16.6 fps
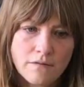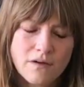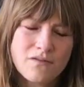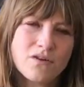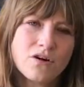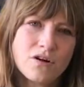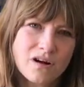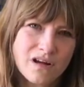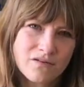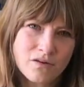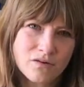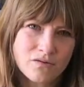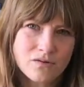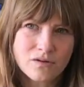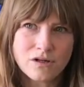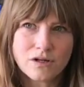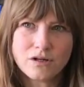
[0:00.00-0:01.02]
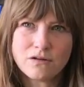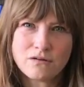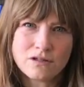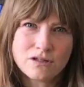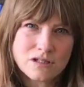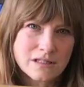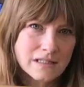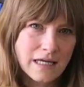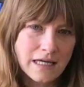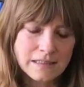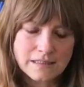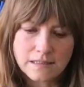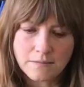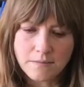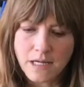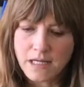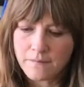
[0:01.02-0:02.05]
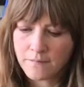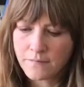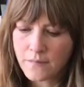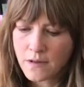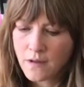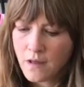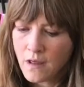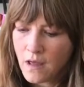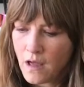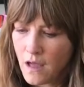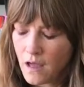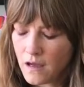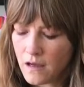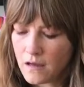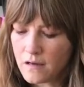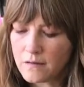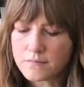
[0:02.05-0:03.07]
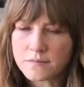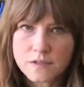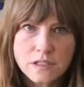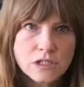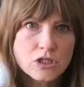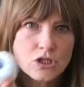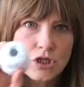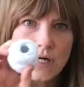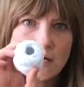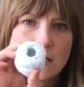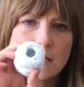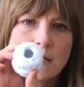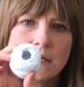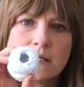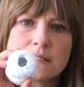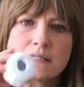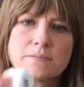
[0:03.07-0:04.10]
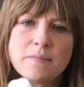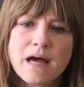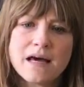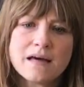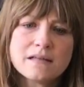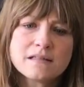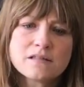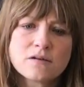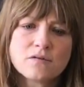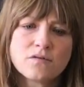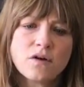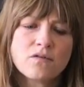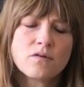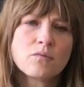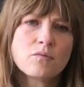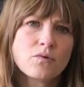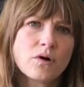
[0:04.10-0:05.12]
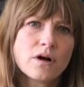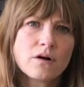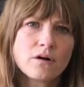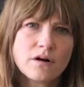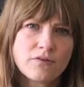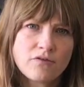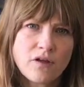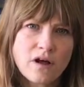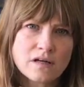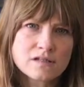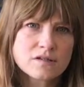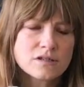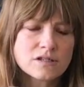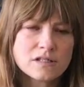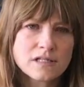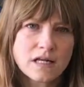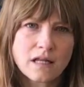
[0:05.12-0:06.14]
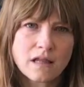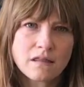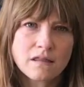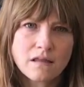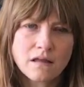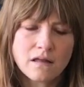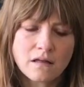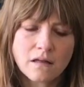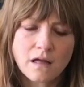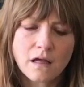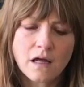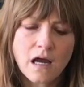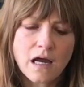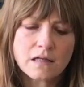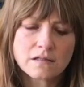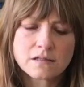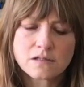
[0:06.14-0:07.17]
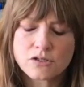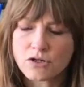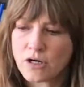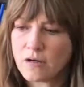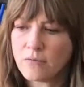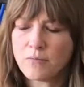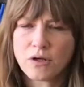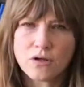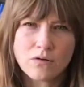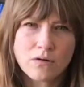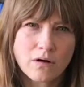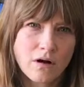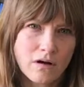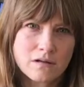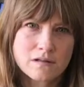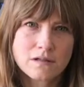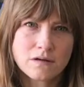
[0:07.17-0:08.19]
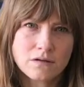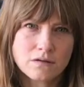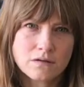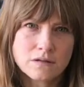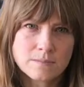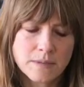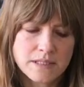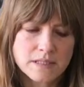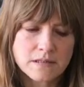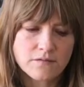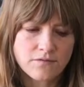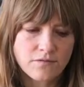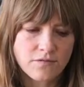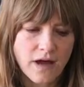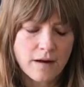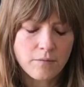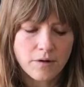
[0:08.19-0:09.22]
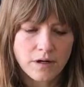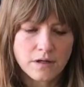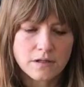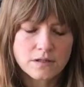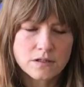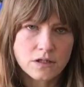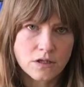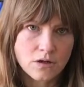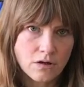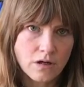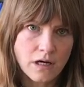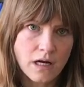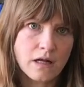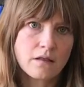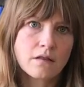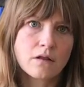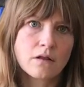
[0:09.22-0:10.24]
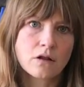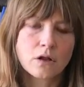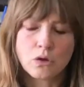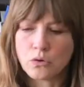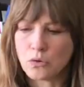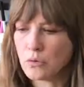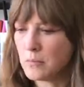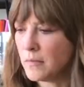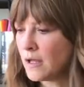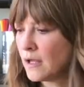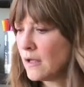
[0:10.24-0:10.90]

If you don't have a ruler, you can just guesstimate. String is best, so if you have embroidery floss or just any thin like cotton string, but you can also use bits of fabric to create the loom.